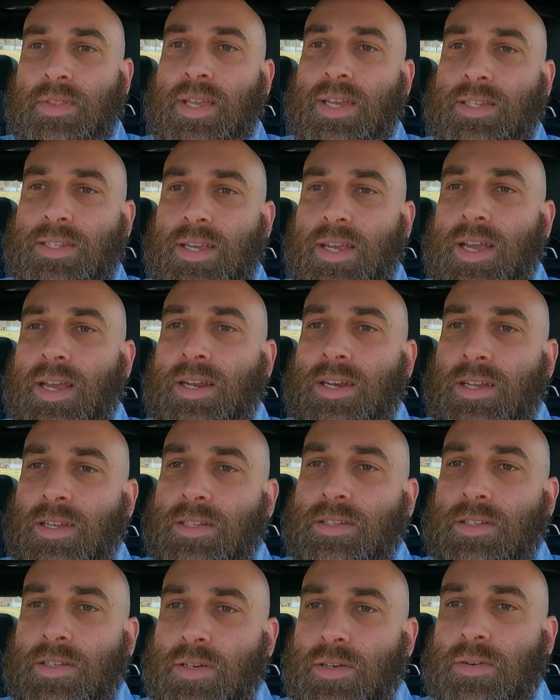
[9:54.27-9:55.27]
Thanks again
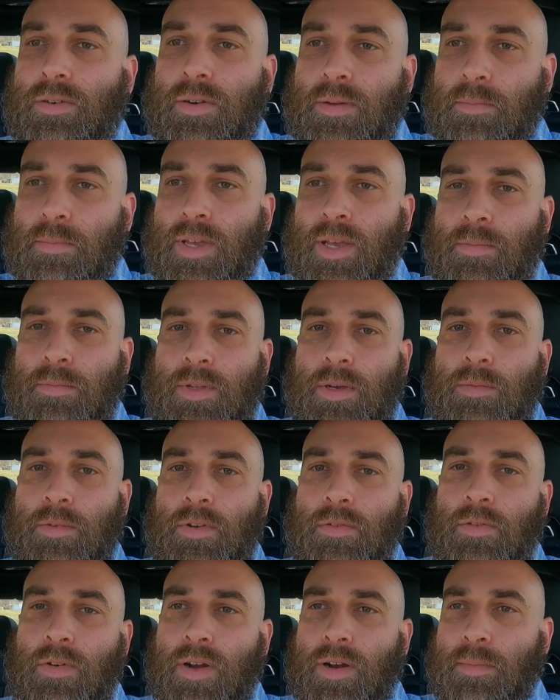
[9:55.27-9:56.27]
to
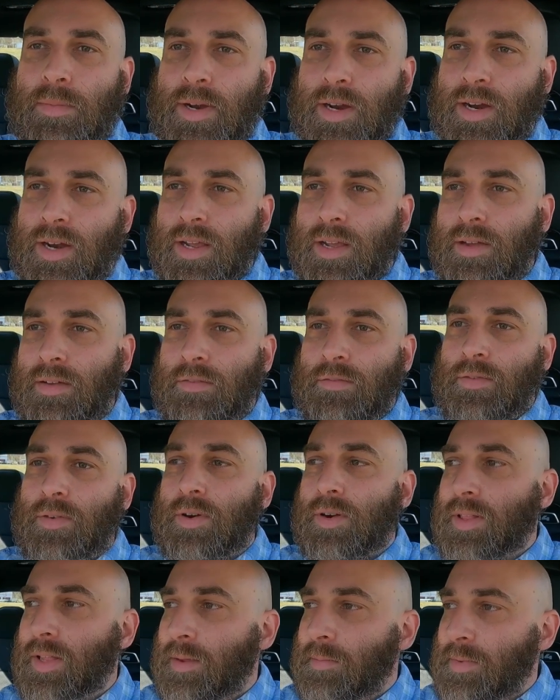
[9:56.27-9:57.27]
BMW of Waterbury
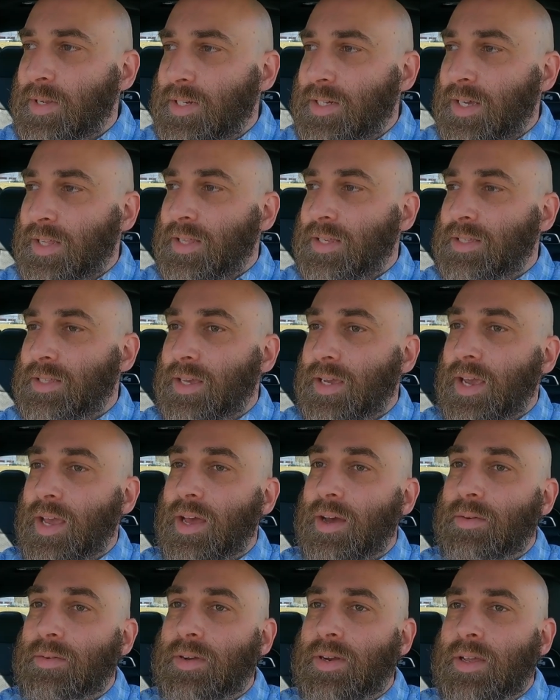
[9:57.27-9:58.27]
for letting me take this thing
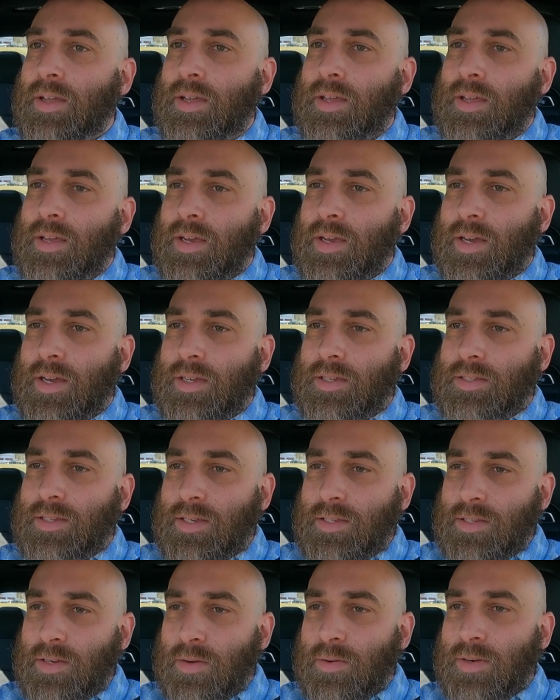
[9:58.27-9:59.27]
out, because
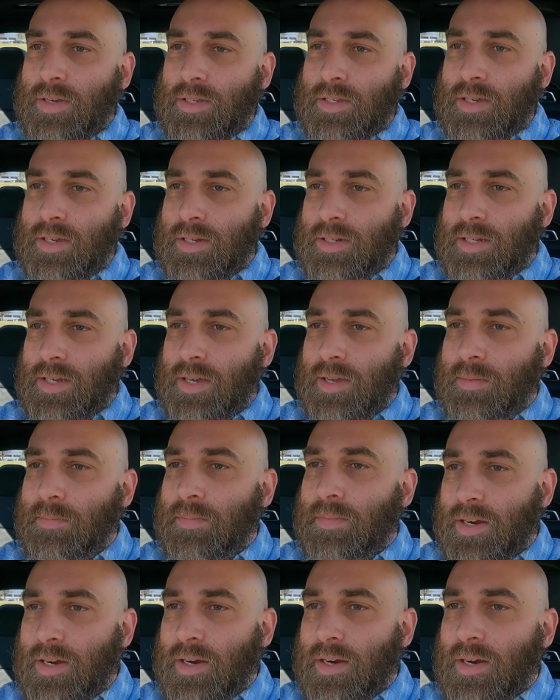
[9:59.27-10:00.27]
it's always a good time
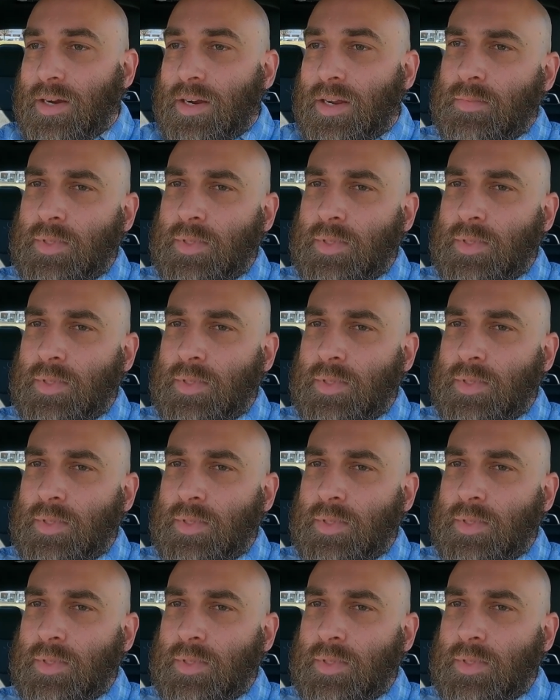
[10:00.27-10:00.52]
here.